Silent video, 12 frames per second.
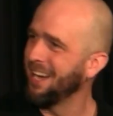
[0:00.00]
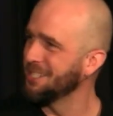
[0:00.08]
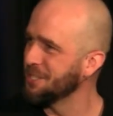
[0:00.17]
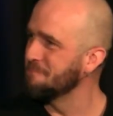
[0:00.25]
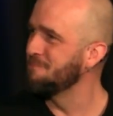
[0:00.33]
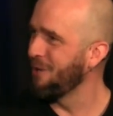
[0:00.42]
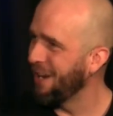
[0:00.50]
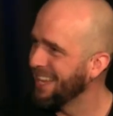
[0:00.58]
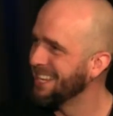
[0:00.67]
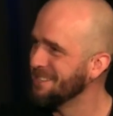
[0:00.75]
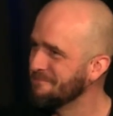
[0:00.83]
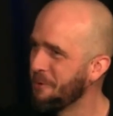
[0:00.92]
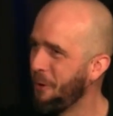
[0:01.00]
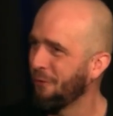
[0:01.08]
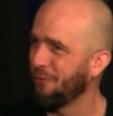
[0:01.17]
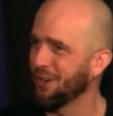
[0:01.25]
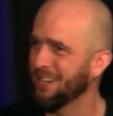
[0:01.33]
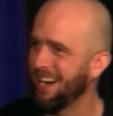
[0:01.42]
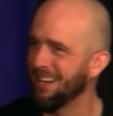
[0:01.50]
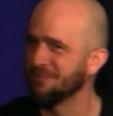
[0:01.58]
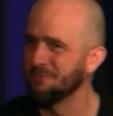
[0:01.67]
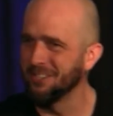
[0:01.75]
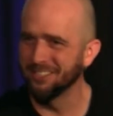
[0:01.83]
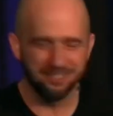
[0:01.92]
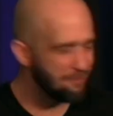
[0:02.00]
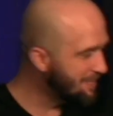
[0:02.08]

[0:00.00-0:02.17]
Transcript: I should pray anymore for God's will to